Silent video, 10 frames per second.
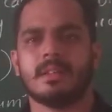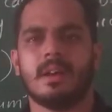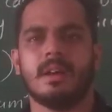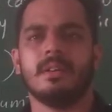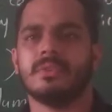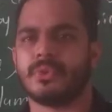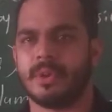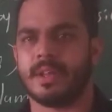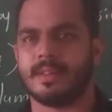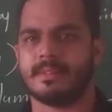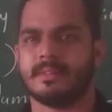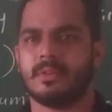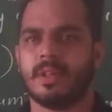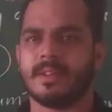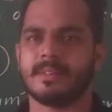are sonorous.
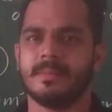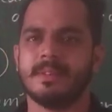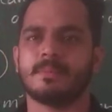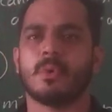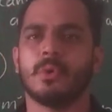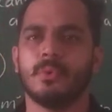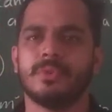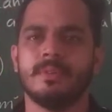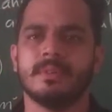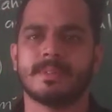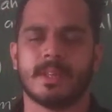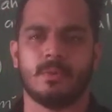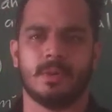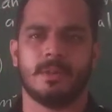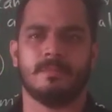Sonorous means producing
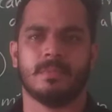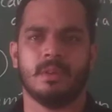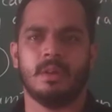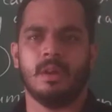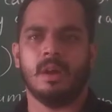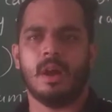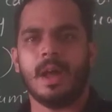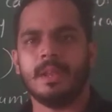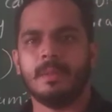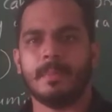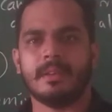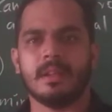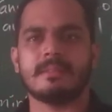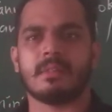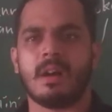sound. And the
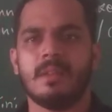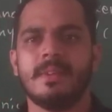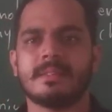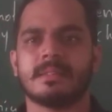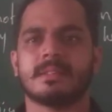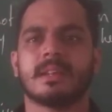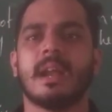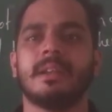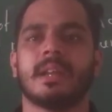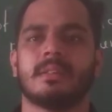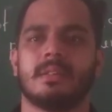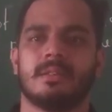metals always conducting